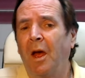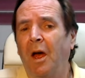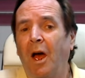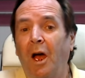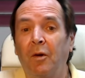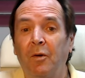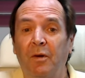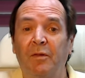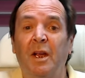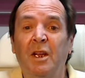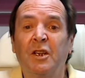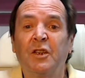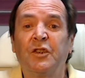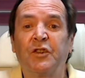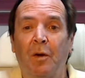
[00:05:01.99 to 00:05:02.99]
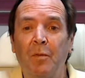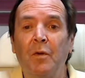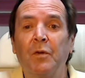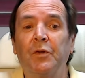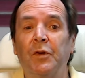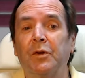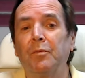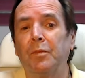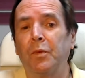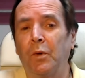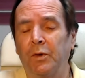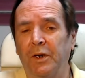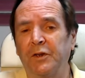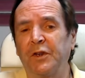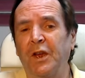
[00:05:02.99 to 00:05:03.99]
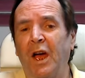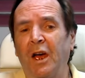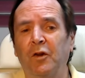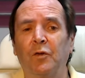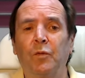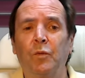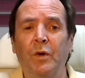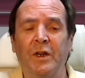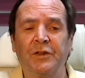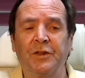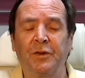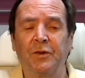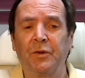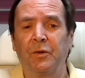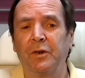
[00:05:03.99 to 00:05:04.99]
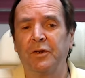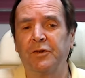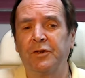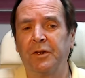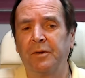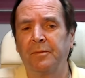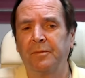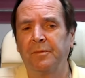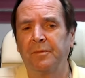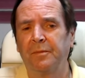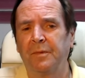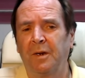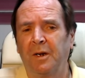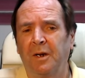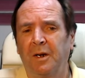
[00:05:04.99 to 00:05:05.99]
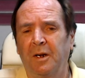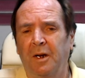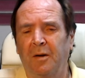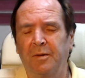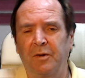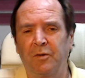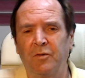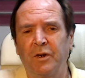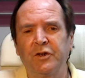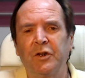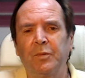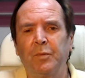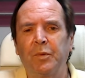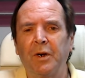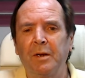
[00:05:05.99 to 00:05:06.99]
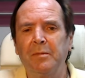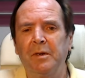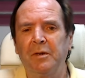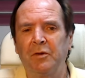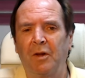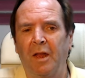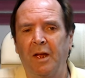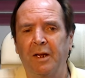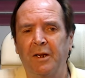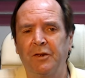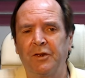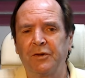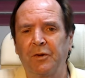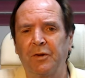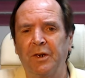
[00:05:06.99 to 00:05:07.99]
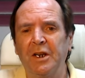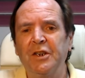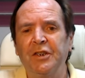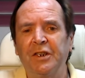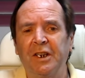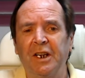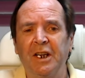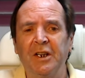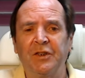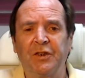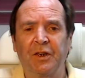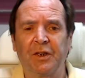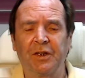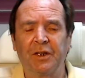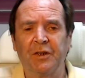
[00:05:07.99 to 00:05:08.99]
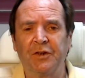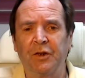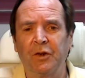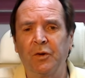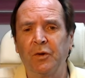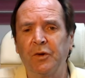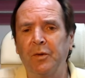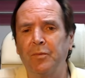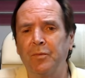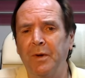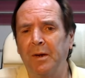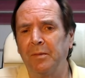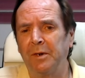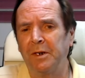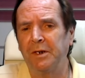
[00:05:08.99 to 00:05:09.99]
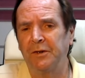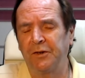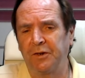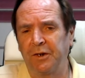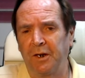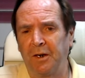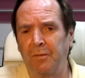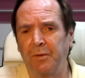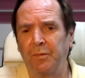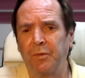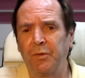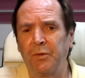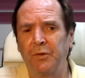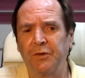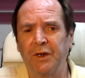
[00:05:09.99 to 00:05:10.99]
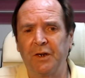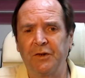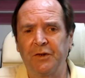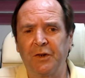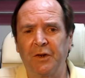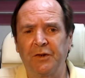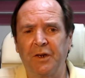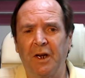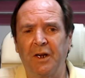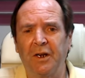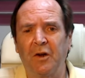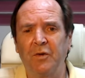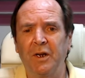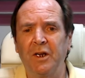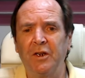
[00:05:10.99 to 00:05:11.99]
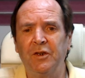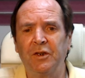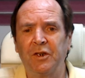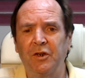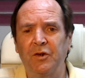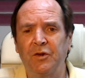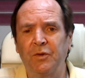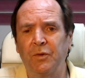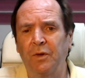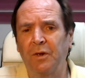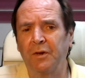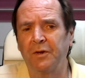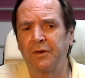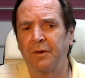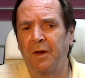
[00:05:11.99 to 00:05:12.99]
However, some of the components are of Western origin. I mean, Russia's primary reliance is on integrated circuits, including memories, chips, processors, and a range of controllers.